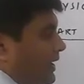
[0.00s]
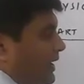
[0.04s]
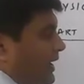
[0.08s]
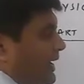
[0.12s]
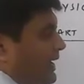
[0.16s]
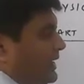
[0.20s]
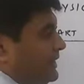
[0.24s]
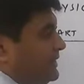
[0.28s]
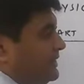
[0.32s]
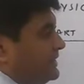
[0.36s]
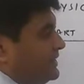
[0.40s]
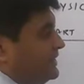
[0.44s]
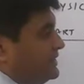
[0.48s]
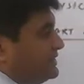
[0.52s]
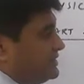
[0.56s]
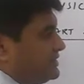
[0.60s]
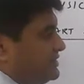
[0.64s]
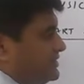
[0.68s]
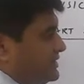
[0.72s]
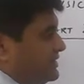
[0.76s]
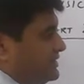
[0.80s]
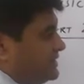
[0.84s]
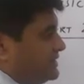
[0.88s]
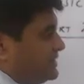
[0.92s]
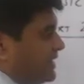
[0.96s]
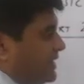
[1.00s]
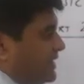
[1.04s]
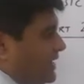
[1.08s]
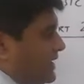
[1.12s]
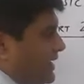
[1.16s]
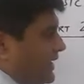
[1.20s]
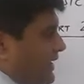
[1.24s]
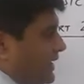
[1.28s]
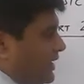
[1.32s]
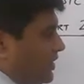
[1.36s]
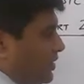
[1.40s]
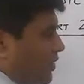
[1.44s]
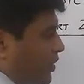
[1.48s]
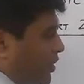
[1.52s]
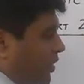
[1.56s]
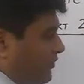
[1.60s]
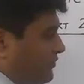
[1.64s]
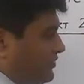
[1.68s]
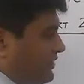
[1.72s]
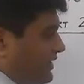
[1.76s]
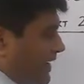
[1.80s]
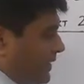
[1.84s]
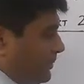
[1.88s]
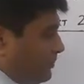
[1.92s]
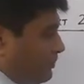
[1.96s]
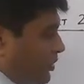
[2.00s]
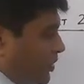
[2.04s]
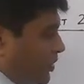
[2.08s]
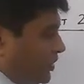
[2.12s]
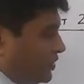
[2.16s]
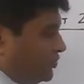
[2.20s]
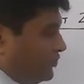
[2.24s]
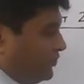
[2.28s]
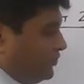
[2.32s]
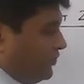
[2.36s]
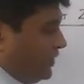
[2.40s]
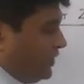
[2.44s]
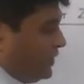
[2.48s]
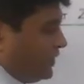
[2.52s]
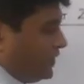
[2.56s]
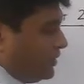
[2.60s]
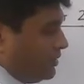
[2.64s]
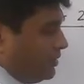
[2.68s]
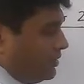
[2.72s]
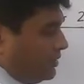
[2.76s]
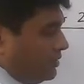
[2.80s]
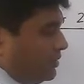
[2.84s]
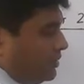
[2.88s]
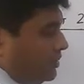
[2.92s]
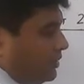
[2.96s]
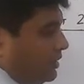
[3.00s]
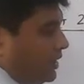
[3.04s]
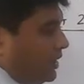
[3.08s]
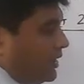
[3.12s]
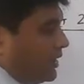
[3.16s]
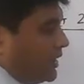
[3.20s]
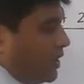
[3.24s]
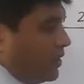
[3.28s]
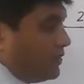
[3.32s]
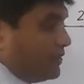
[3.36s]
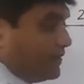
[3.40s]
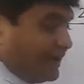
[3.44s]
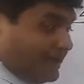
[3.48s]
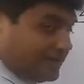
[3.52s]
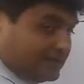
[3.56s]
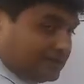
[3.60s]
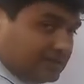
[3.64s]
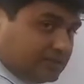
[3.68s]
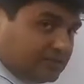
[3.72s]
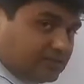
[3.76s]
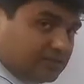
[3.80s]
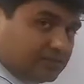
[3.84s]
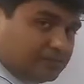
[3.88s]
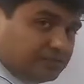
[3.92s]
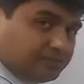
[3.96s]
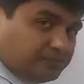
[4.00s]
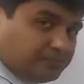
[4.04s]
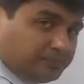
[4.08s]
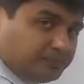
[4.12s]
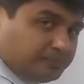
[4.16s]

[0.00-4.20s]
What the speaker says: and this is the layer of the atmosphere around us.